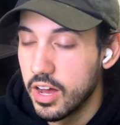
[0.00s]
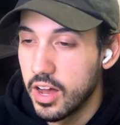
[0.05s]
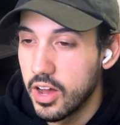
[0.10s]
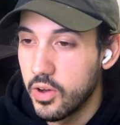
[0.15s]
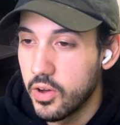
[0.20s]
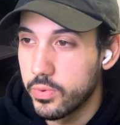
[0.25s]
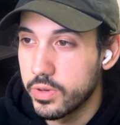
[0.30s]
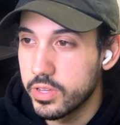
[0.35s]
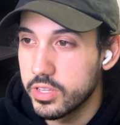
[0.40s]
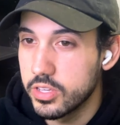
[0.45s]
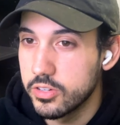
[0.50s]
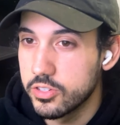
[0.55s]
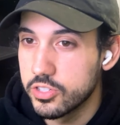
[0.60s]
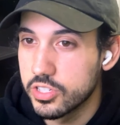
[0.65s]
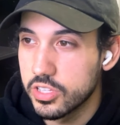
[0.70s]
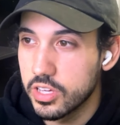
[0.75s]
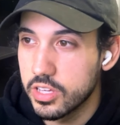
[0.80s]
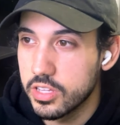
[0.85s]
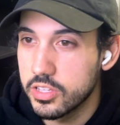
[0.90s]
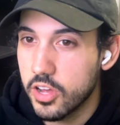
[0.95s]
We
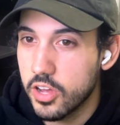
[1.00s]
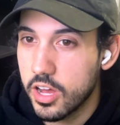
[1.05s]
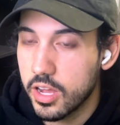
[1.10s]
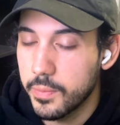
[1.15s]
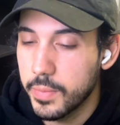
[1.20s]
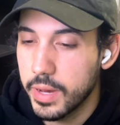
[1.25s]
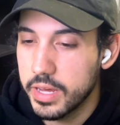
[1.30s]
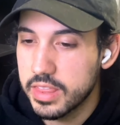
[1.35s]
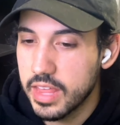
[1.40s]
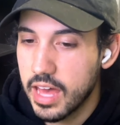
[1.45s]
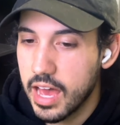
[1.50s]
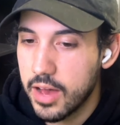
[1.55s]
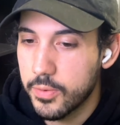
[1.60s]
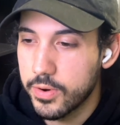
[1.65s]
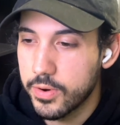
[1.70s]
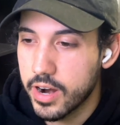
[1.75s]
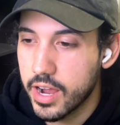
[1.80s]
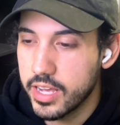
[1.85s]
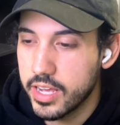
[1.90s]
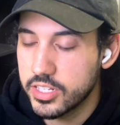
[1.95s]
usually talk about that
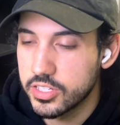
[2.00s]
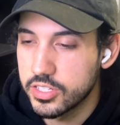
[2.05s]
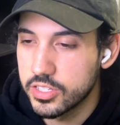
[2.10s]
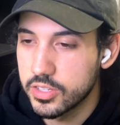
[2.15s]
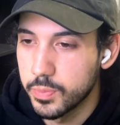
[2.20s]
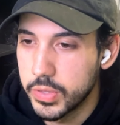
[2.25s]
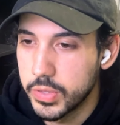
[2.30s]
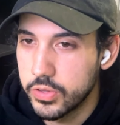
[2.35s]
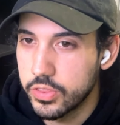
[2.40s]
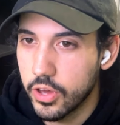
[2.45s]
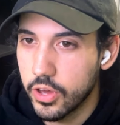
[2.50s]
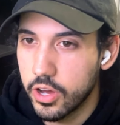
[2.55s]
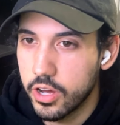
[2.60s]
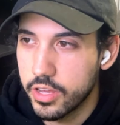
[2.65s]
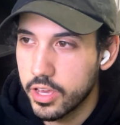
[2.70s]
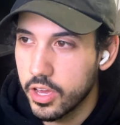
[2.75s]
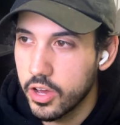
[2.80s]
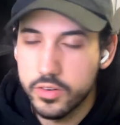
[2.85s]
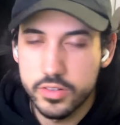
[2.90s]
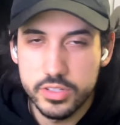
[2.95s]
where I just mute the
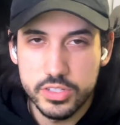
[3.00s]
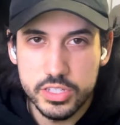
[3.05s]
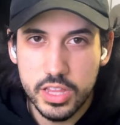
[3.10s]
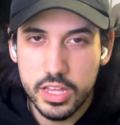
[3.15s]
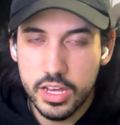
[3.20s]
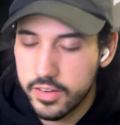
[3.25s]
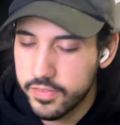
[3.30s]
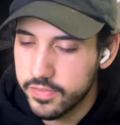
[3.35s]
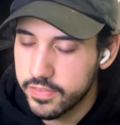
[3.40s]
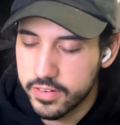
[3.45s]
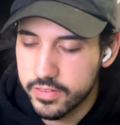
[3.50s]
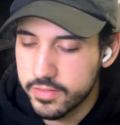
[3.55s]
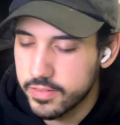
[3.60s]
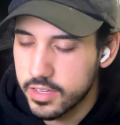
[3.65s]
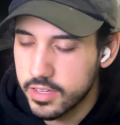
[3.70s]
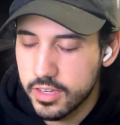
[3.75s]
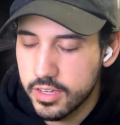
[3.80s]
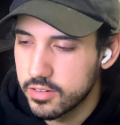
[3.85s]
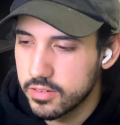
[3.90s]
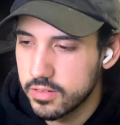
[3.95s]
audio and stuff and we
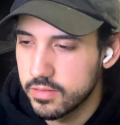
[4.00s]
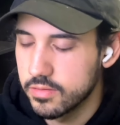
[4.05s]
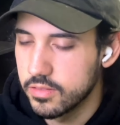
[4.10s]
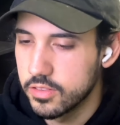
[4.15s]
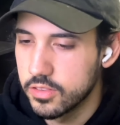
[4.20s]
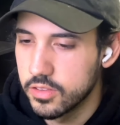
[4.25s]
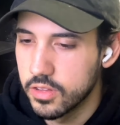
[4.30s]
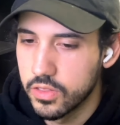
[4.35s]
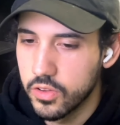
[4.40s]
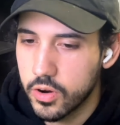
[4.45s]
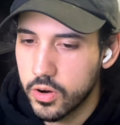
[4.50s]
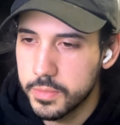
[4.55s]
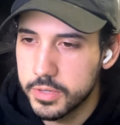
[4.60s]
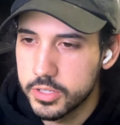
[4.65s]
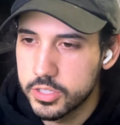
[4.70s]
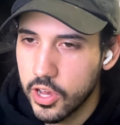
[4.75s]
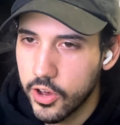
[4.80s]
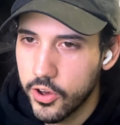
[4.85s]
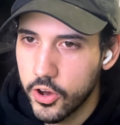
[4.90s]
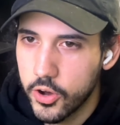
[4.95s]
go normal
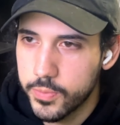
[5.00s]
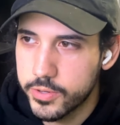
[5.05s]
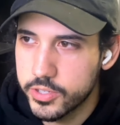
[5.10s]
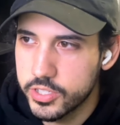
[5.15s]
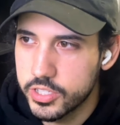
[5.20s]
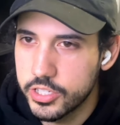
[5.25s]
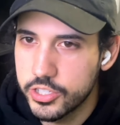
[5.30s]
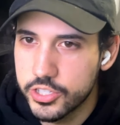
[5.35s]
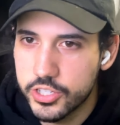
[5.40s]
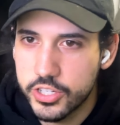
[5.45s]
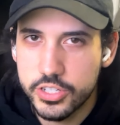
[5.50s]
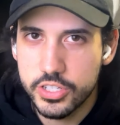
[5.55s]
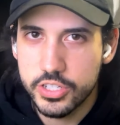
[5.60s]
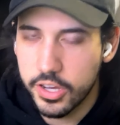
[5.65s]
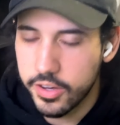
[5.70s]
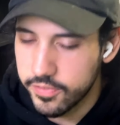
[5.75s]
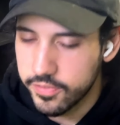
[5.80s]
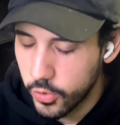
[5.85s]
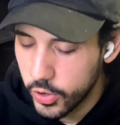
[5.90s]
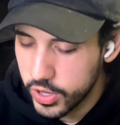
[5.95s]
Toho procedures
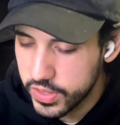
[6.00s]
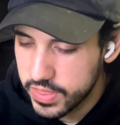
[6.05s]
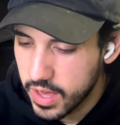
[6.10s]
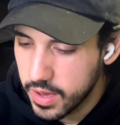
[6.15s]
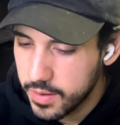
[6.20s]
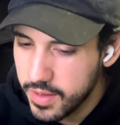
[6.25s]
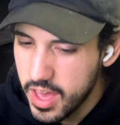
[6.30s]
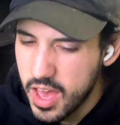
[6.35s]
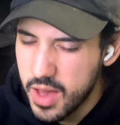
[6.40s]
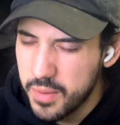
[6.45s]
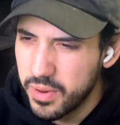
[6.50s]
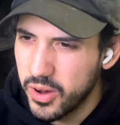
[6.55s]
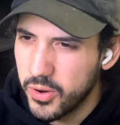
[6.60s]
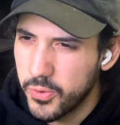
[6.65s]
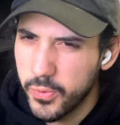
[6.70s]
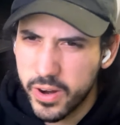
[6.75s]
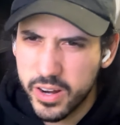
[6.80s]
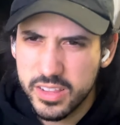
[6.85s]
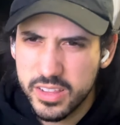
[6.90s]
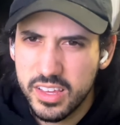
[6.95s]
to avoid them.
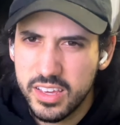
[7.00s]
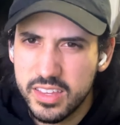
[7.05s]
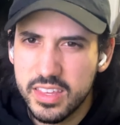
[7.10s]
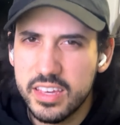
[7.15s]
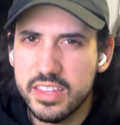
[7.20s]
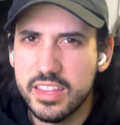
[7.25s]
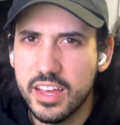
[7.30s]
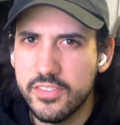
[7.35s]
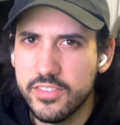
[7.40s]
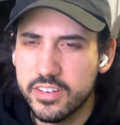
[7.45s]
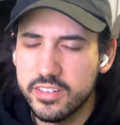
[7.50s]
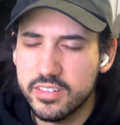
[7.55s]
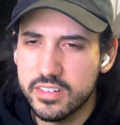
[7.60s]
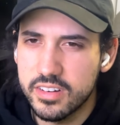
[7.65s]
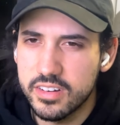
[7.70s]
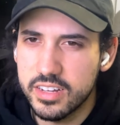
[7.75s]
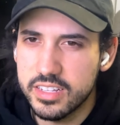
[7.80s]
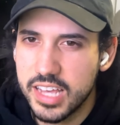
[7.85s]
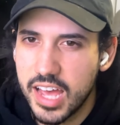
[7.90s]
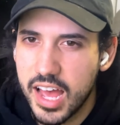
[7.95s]
But weirdly, they never
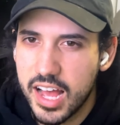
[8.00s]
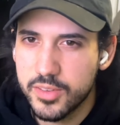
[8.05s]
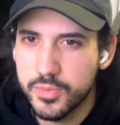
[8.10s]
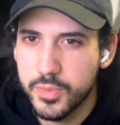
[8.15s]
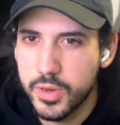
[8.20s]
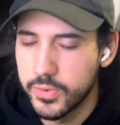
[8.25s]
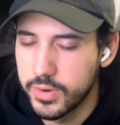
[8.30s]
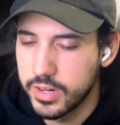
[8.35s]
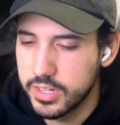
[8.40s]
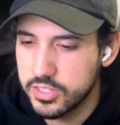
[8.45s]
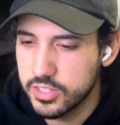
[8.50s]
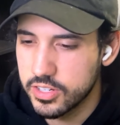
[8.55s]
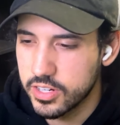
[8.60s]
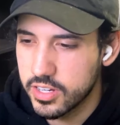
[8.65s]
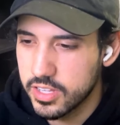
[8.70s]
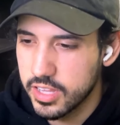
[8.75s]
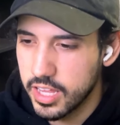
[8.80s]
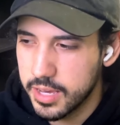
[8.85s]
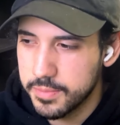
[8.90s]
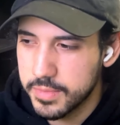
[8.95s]
attacked me once or
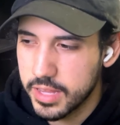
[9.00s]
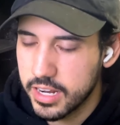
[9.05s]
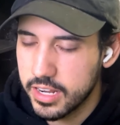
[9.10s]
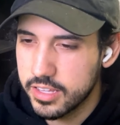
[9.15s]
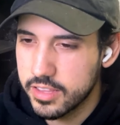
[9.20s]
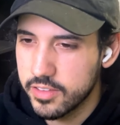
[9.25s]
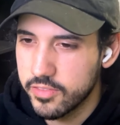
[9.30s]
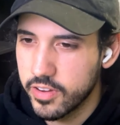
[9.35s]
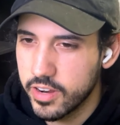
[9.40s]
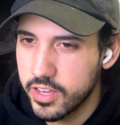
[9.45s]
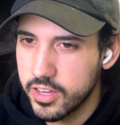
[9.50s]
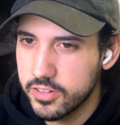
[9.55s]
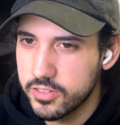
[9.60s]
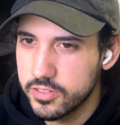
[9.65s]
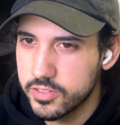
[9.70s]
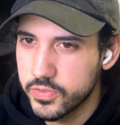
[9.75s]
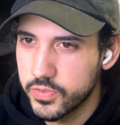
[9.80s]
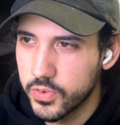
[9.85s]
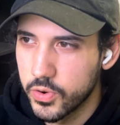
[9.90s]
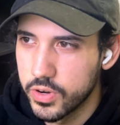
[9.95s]
claimed any of the
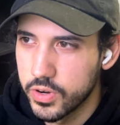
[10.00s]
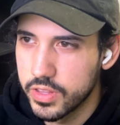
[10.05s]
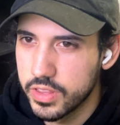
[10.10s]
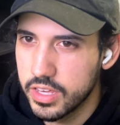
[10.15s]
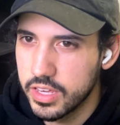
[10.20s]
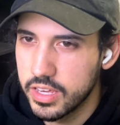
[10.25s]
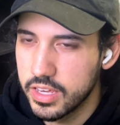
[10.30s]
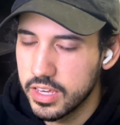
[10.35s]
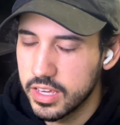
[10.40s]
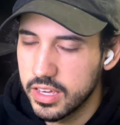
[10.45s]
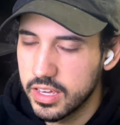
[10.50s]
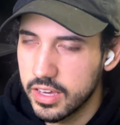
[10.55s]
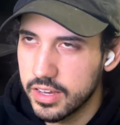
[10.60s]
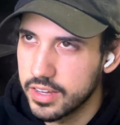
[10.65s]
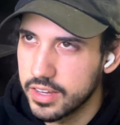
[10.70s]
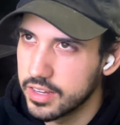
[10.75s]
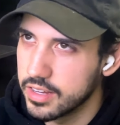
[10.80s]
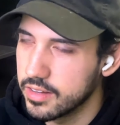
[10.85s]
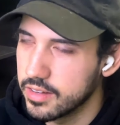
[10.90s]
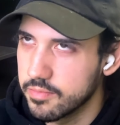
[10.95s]
videos for
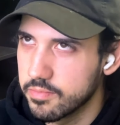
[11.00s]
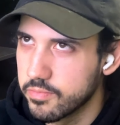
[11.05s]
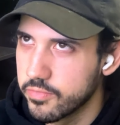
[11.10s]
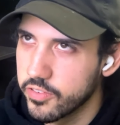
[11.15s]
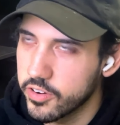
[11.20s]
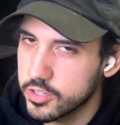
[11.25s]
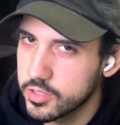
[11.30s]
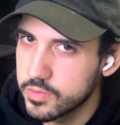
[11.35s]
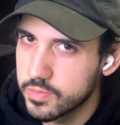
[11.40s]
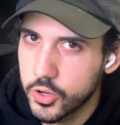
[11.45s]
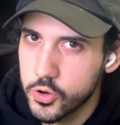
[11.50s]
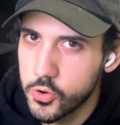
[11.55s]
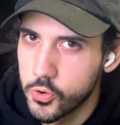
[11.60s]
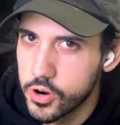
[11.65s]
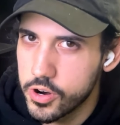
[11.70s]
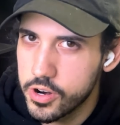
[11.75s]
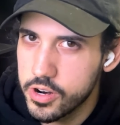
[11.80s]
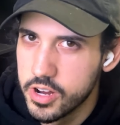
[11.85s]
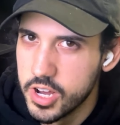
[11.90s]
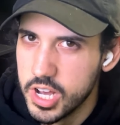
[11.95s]
the first
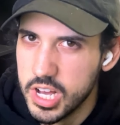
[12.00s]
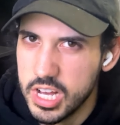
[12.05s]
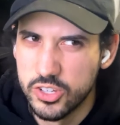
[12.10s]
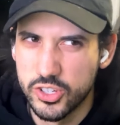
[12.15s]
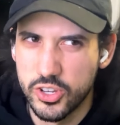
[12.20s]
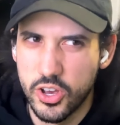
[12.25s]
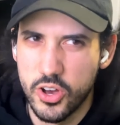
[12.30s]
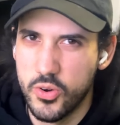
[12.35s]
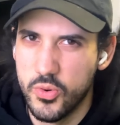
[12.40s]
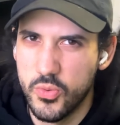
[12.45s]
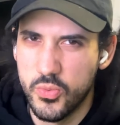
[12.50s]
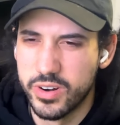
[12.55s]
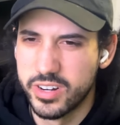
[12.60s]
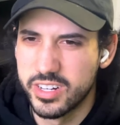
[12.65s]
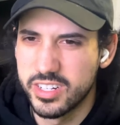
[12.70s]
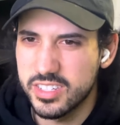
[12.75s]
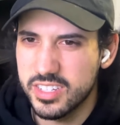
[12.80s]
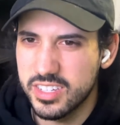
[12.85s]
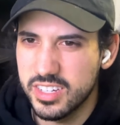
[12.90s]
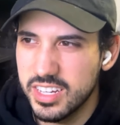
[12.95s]
core. So we're
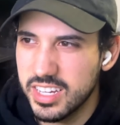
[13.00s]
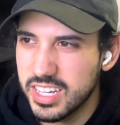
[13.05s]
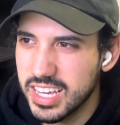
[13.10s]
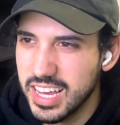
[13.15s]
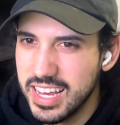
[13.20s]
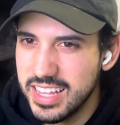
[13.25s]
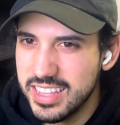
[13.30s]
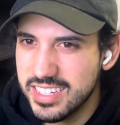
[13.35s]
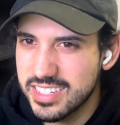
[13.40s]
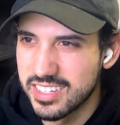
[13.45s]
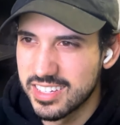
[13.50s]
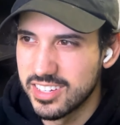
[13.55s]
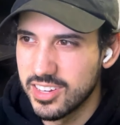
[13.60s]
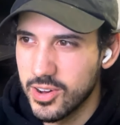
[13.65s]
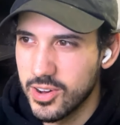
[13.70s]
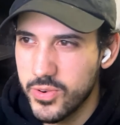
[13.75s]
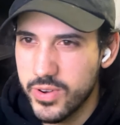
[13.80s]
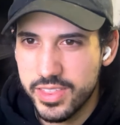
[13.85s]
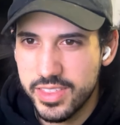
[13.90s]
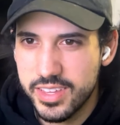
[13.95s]
just going to kind of
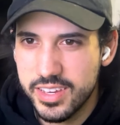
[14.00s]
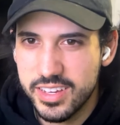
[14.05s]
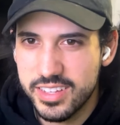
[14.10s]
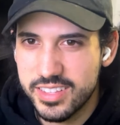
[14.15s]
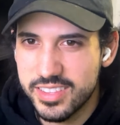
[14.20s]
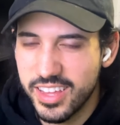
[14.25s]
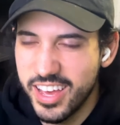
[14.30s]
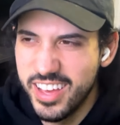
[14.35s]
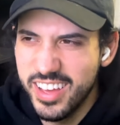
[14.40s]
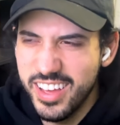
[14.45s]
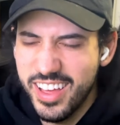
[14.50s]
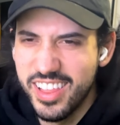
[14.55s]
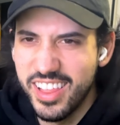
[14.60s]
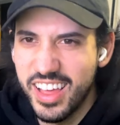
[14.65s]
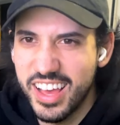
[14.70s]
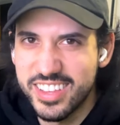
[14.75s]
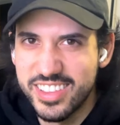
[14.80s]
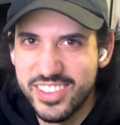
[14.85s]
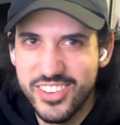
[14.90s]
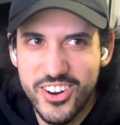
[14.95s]
go with it
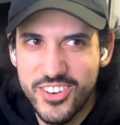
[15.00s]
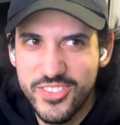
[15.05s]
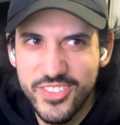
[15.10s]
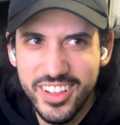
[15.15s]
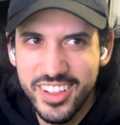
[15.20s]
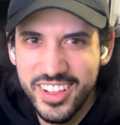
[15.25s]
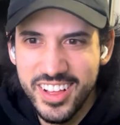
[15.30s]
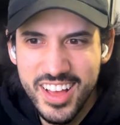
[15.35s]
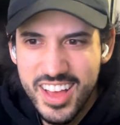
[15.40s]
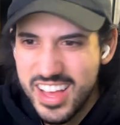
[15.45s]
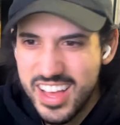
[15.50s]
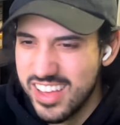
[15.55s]
like normal.